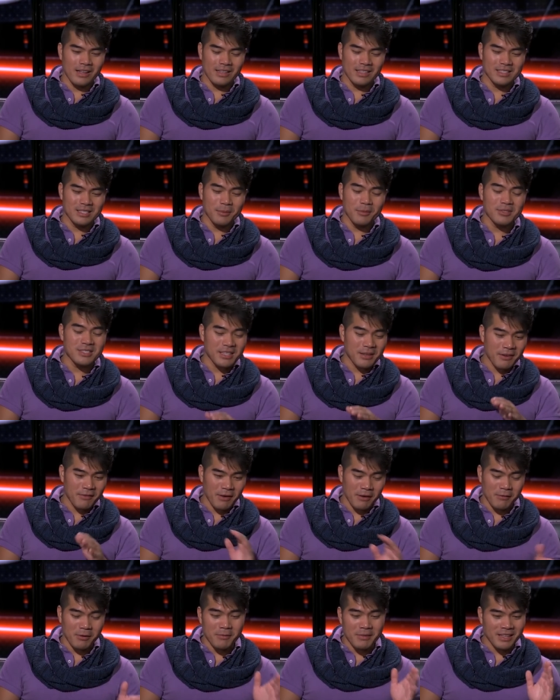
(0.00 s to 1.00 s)
this is the most I've
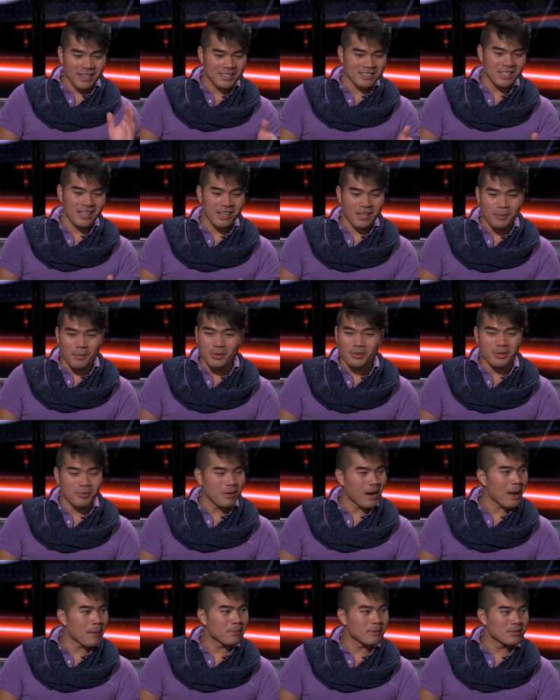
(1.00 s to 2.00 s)
ever been excited about the
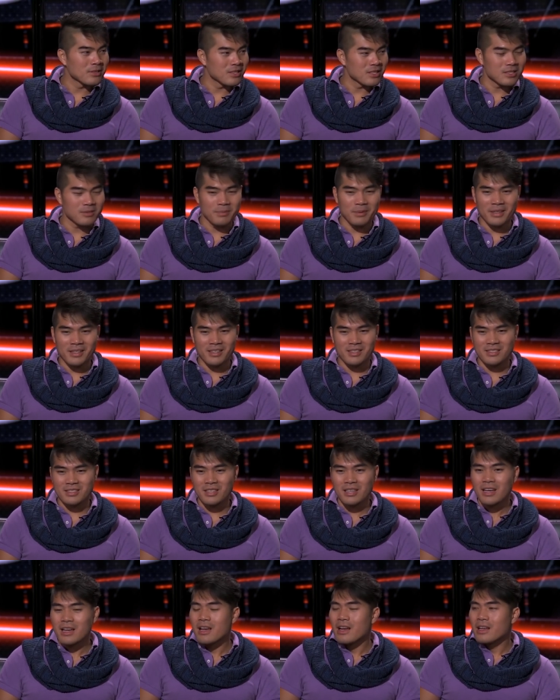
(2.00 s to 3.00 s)
Raptors. Oh, definitely. Yeah,
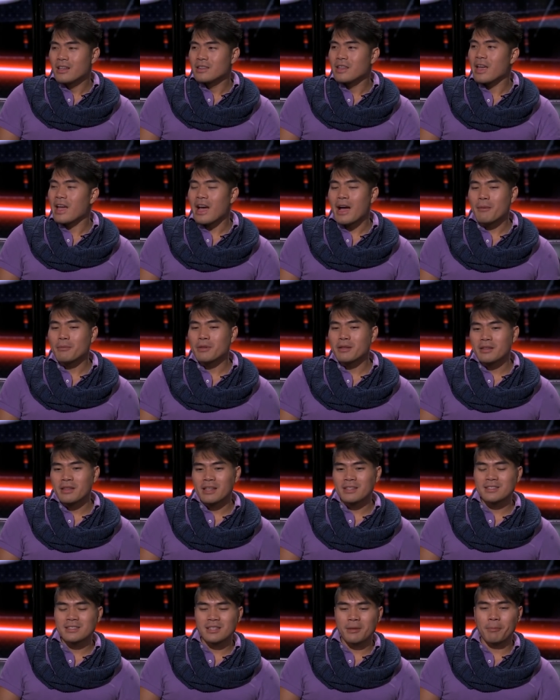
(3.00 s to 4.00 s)
me too. They have
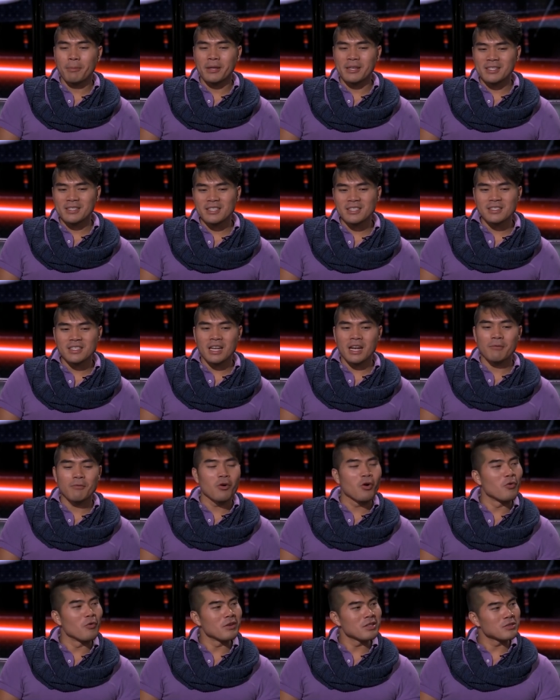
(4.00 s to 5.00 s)
the the pieces that I've
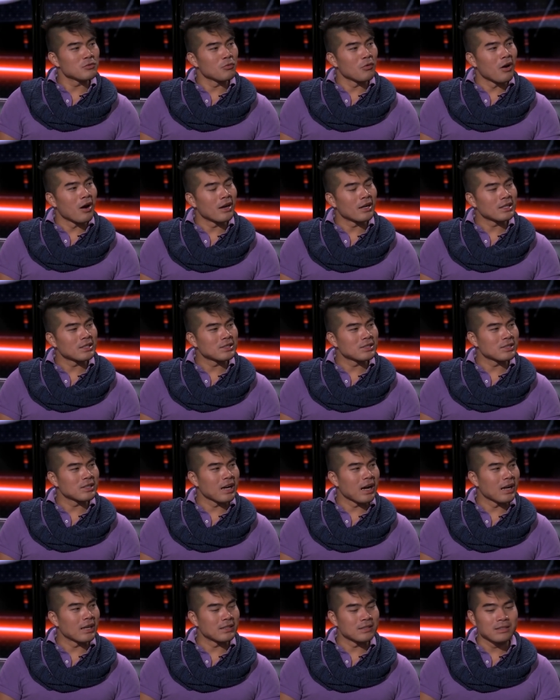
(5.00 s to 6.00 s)
always wanted to
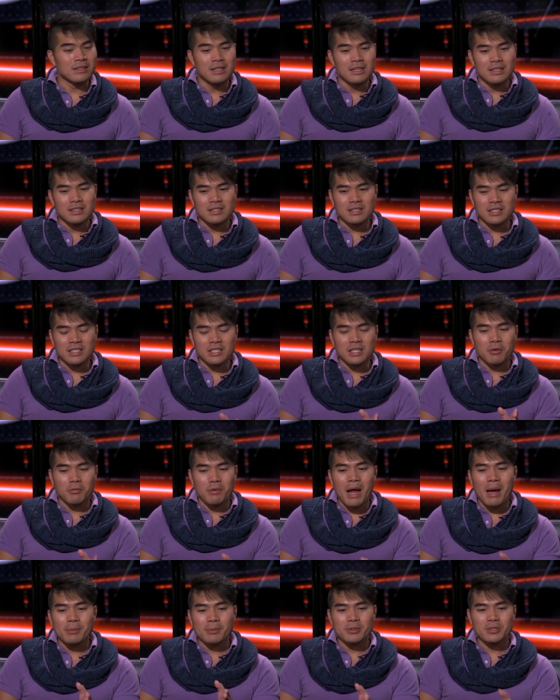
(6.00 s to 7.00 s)
kind of see the
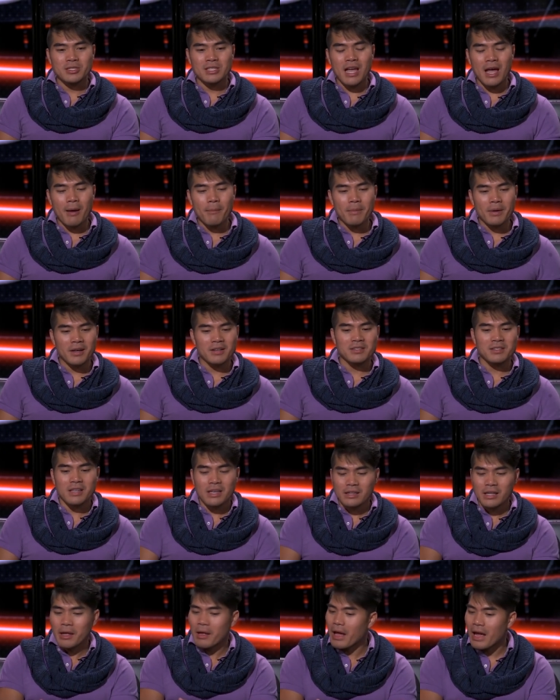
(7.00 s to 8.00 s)
Raptors have because
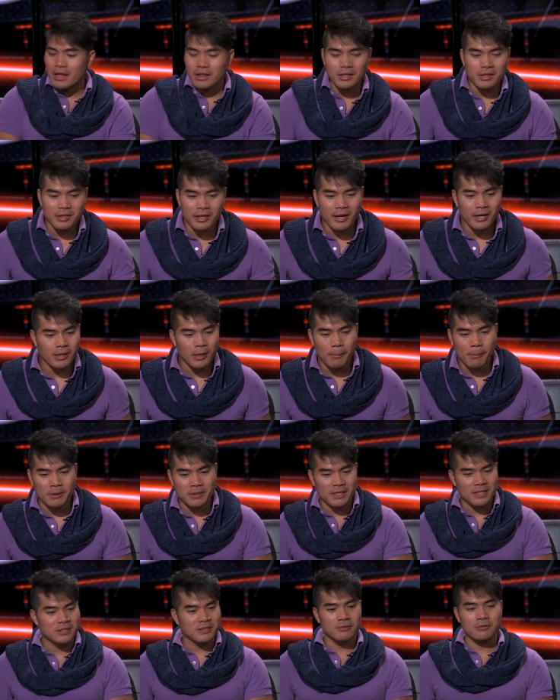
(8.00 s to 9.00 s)
they, I think they had the
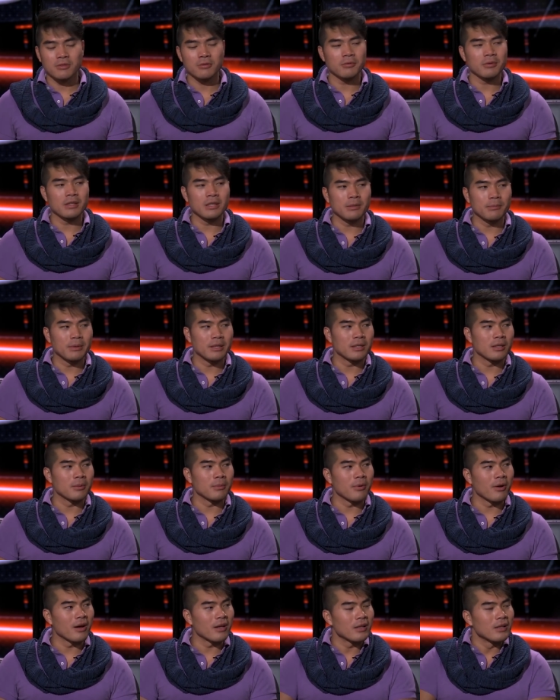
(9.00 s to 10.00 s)
potential to really beat
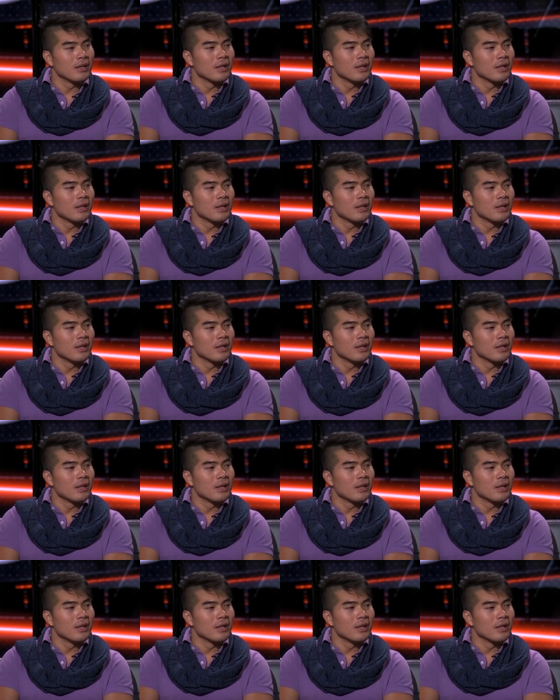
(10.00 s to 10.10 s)
LeBron.